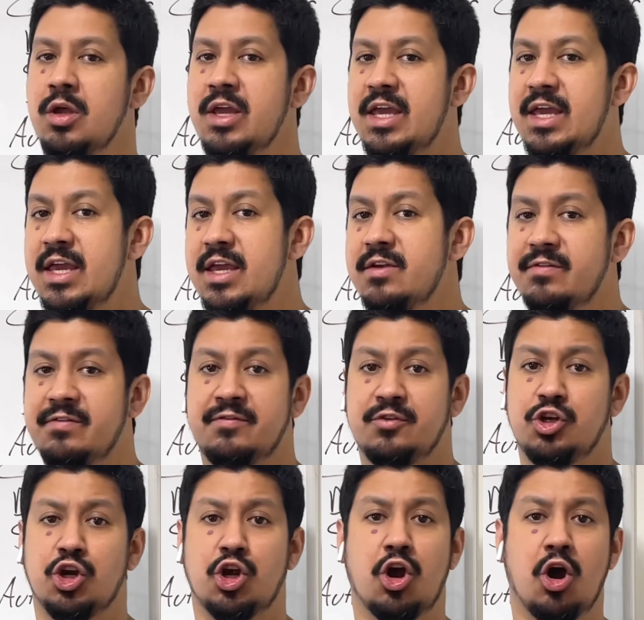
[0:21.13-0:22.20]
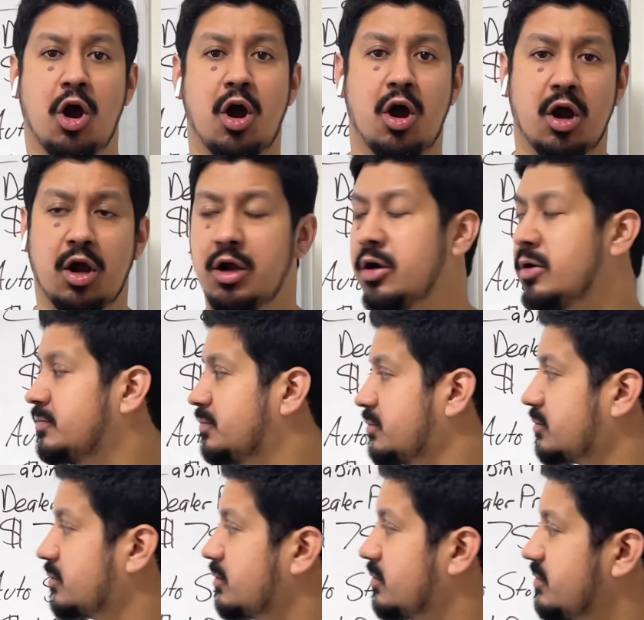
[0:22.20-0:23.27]
If your car
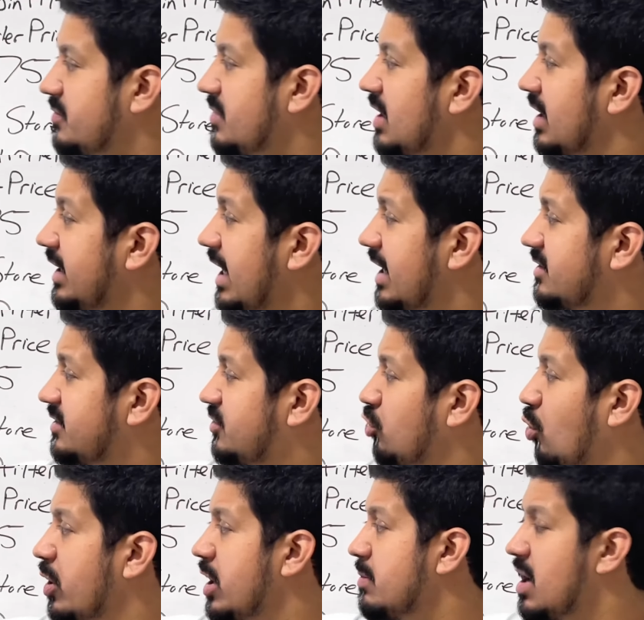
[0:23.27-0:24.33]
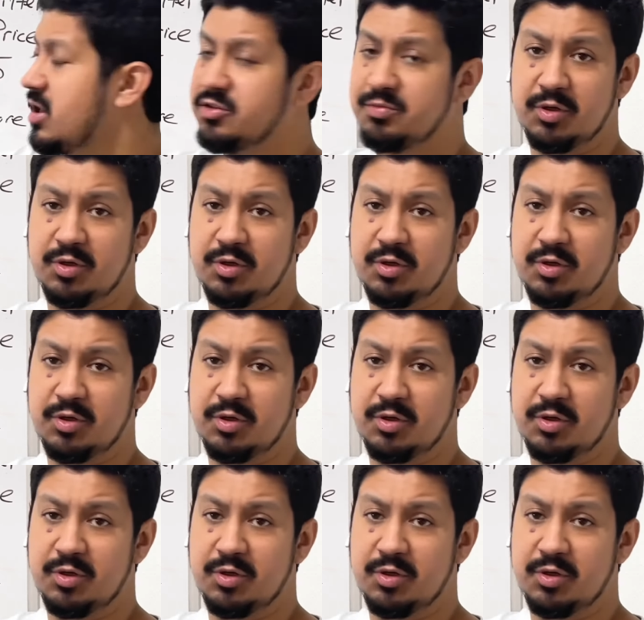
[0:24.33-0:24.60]
gets 20 miles per